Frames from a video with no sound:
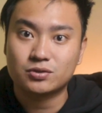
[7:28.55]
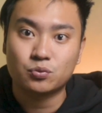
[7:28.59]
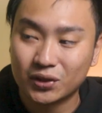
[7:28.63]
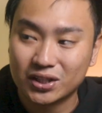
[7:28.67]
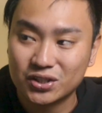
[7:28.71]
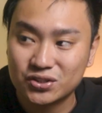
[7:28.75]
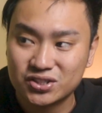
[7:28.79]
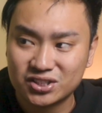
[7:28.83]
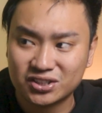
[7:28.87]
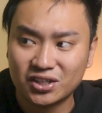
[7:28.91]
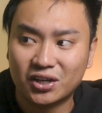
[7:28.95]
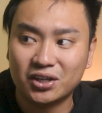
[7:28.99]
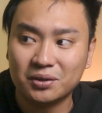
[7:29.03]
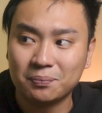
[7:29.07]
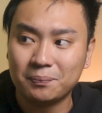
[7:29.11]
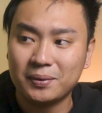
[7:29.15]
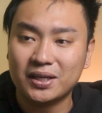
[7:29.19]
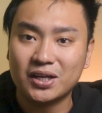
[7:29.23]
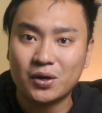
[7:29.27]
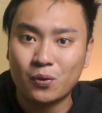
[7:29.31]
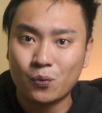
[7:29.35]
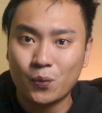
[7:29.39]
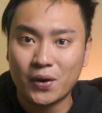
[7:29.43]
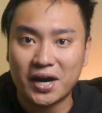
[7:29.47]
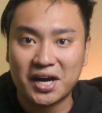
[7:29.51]
When you start being
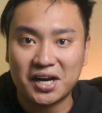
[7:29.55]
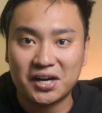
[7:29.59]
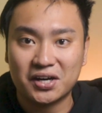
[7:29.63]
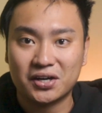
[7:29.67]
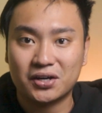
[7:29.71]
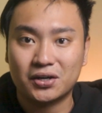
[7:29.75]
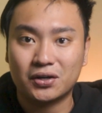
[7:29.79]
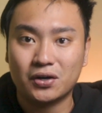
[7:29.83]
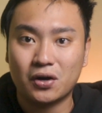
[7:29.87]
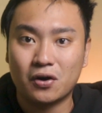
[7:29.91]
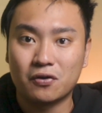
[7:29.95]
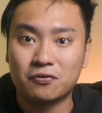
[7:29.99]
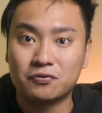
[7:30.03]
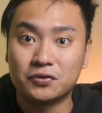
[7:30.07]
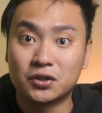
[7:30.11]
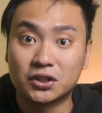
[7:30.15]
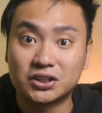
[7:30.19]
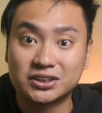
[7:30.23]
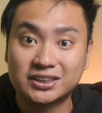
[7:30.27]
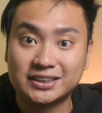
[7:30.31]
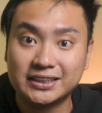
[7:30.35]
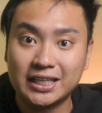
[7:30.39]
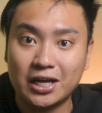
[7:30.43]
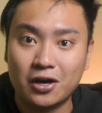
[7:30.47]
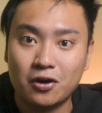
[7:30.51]
aware of
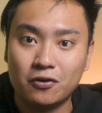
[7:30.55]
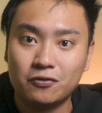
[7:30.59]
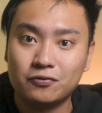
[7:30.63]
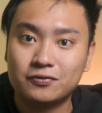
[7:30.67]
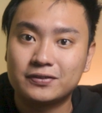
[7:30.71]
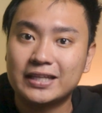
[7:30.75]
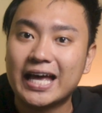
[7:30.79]
yourself,